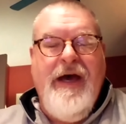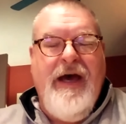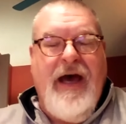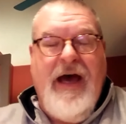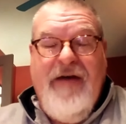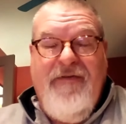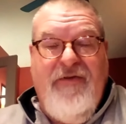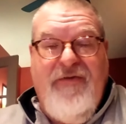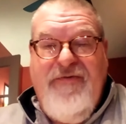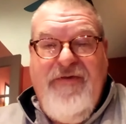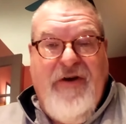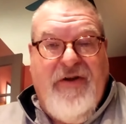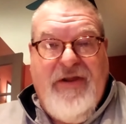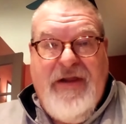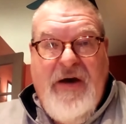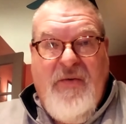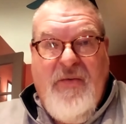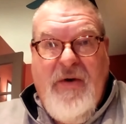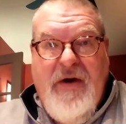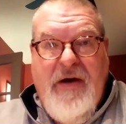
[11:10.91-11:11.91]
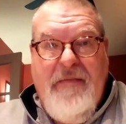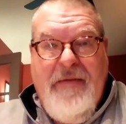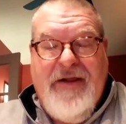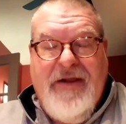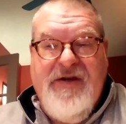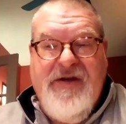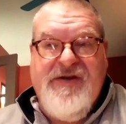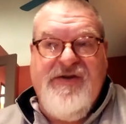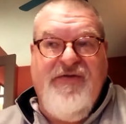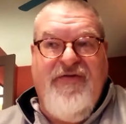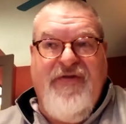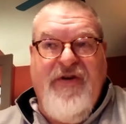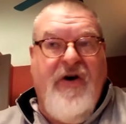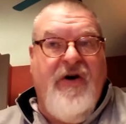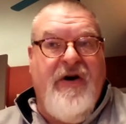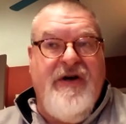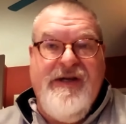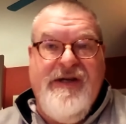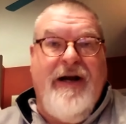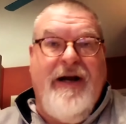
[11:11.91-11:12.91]
I haven't felt that way about the
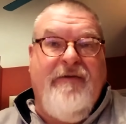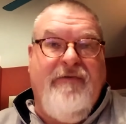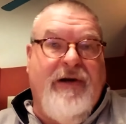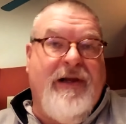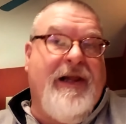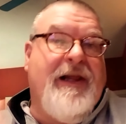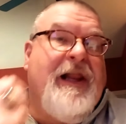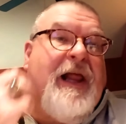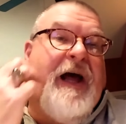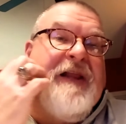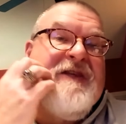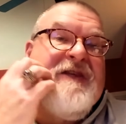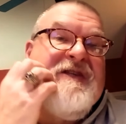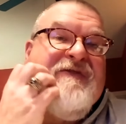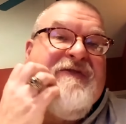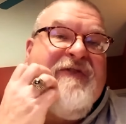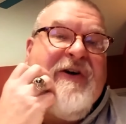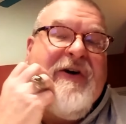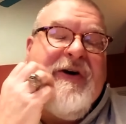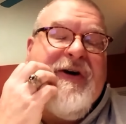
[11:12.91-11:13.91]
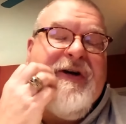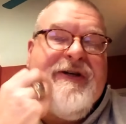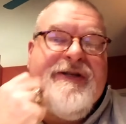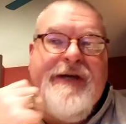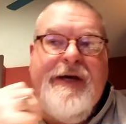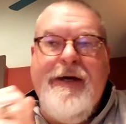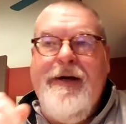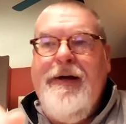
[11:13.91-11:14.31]
Safaris, and I really like the Safaris.